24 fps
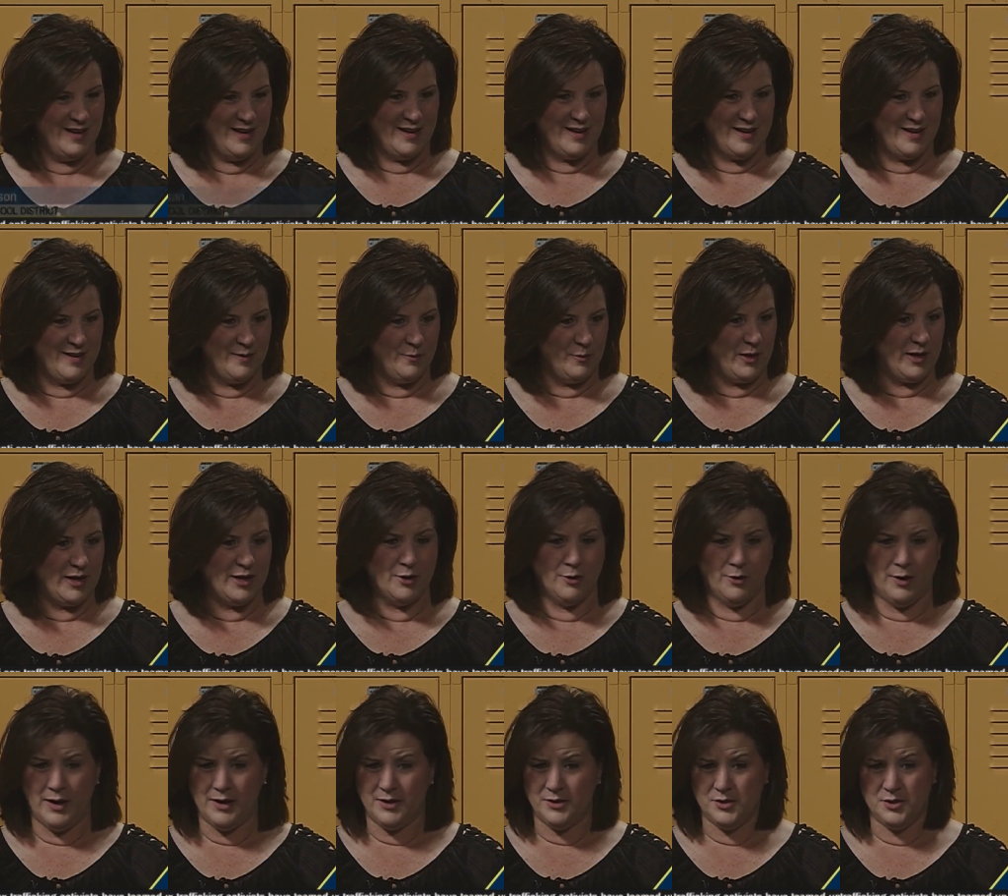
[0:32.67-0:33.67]
Um, when I
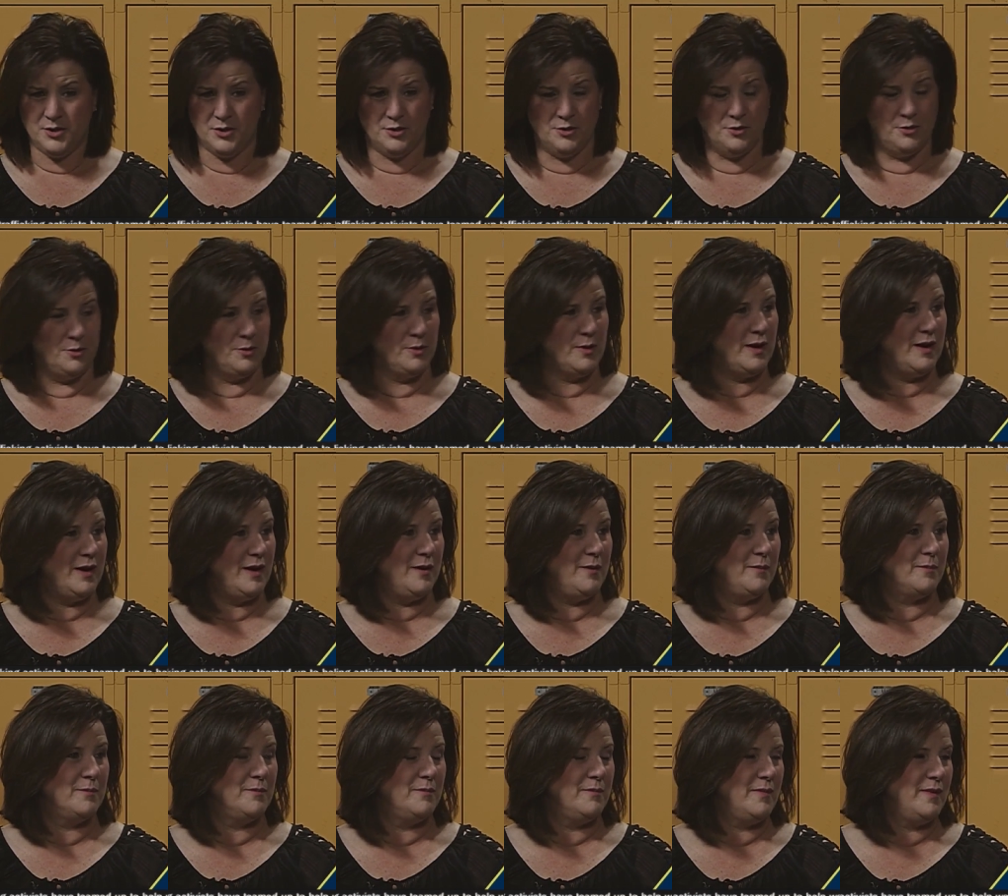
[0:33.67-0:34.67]
go out into
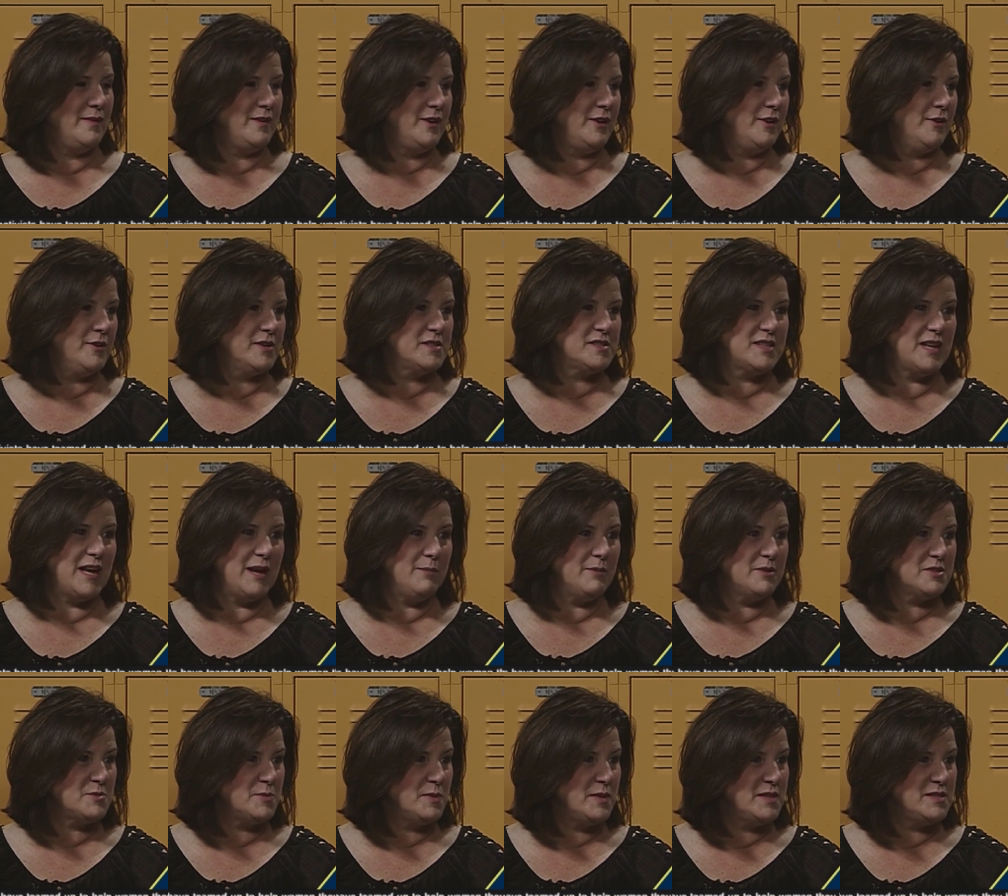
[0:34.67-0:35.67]
um, you know
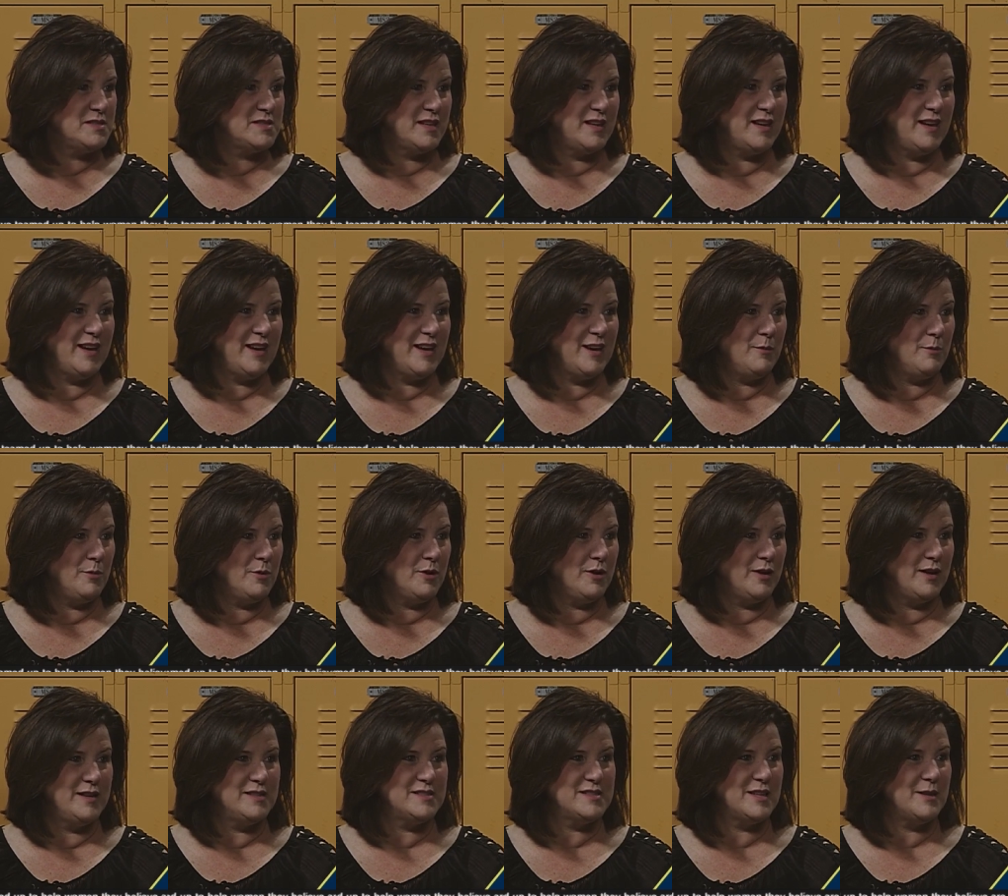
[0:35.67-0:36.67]
establishments in
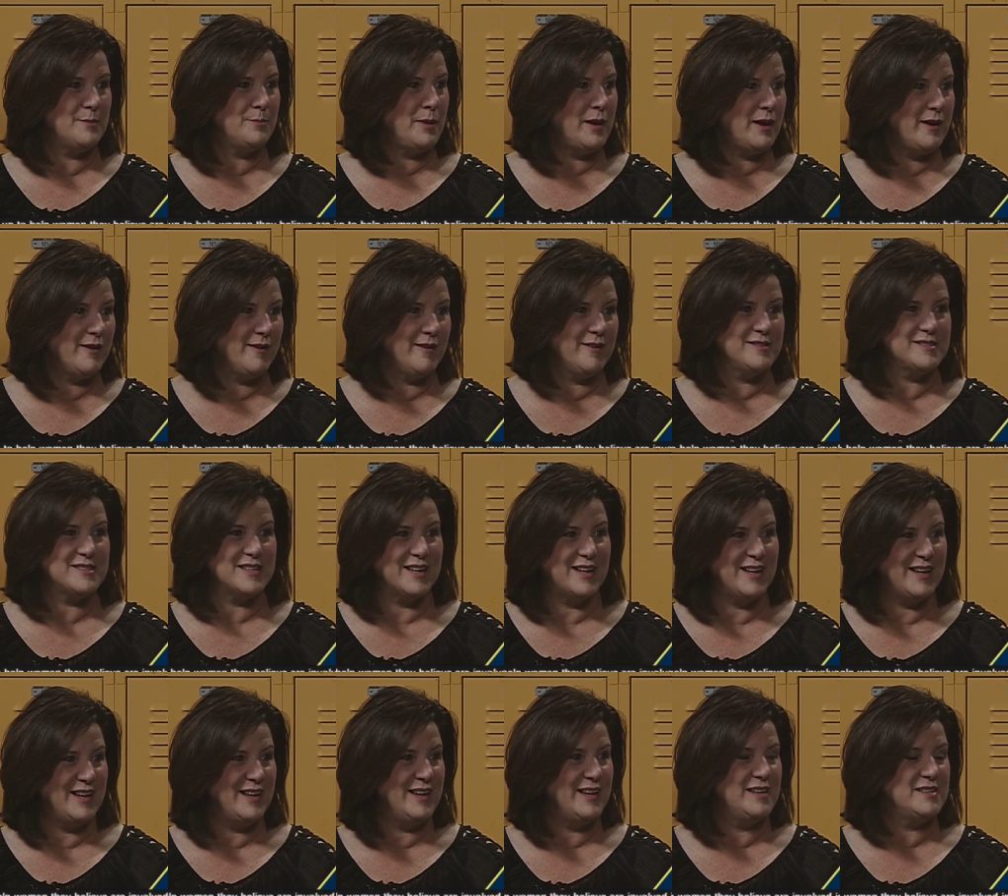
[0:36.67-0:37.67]
Hannibal, I see parents and
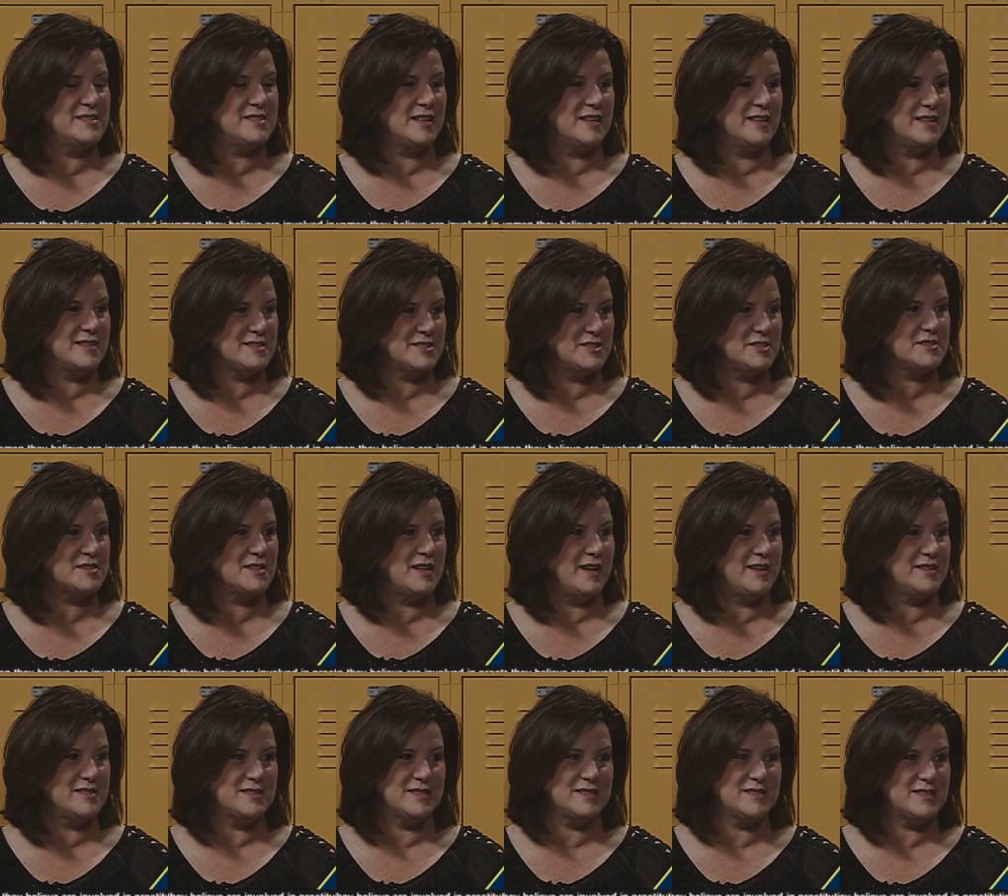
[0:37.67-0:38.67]
kids, and it's just
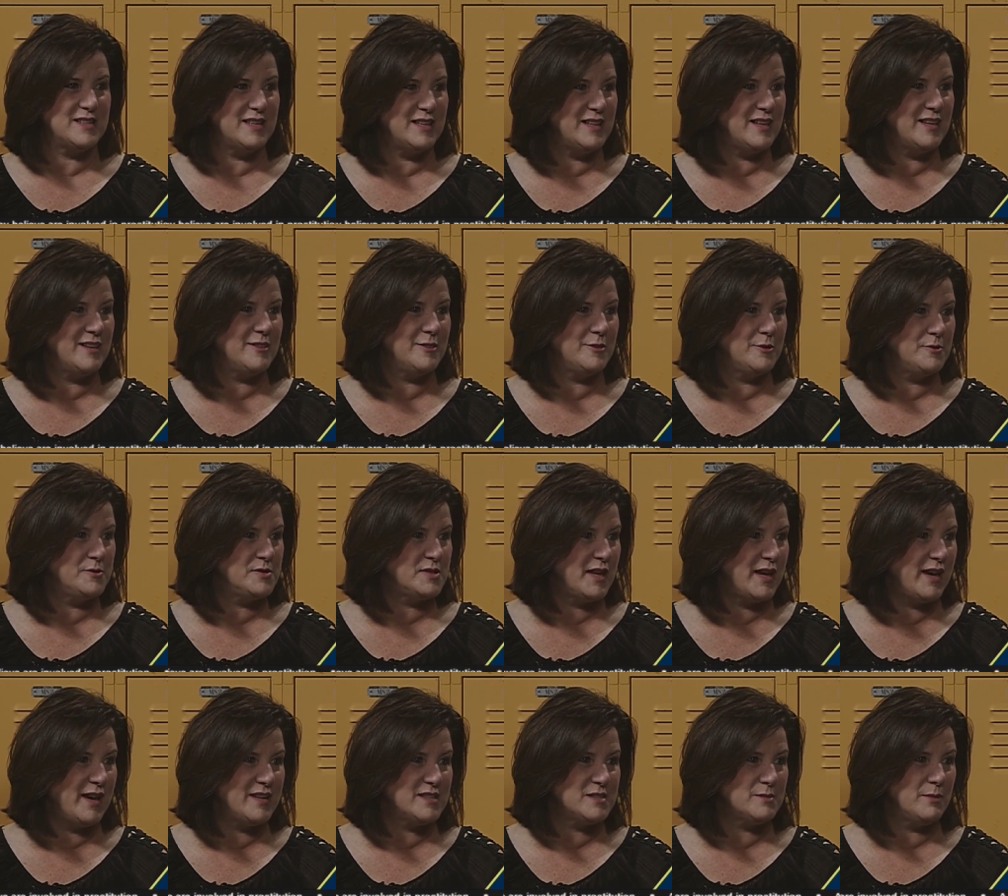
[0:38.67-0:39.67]
nice to see the
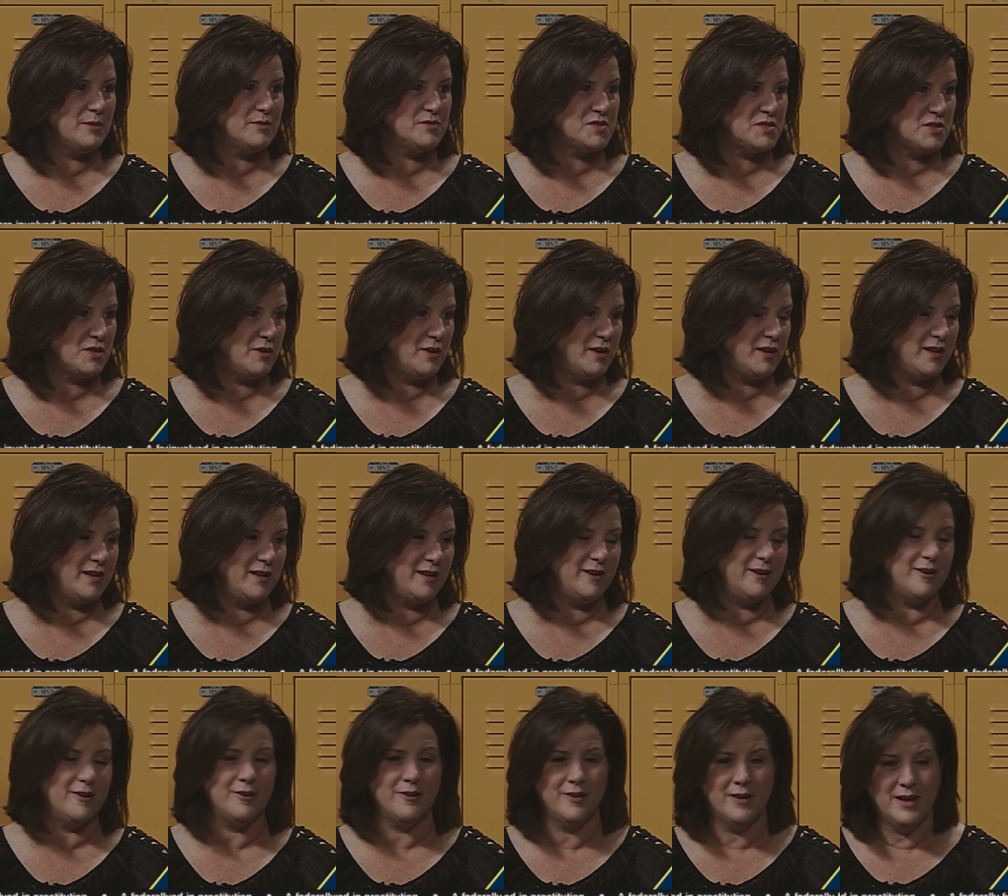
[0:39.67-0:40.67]
enthusiasm of starting a
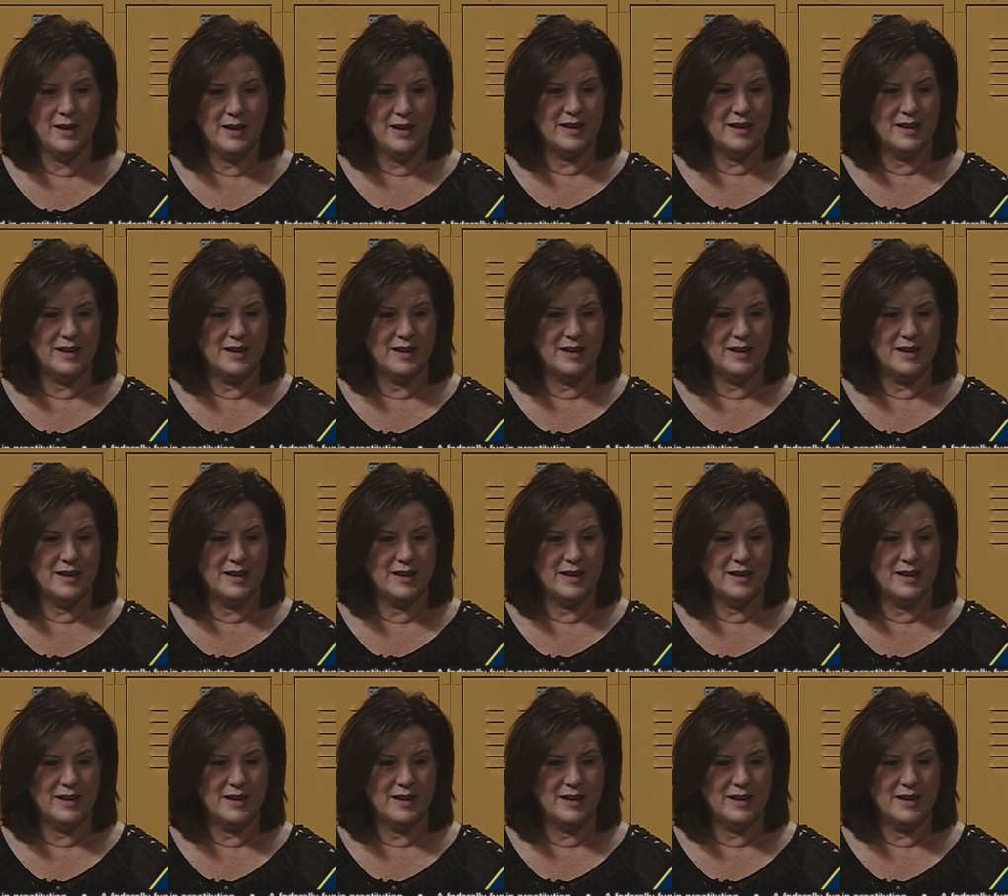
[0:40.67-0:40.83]
year,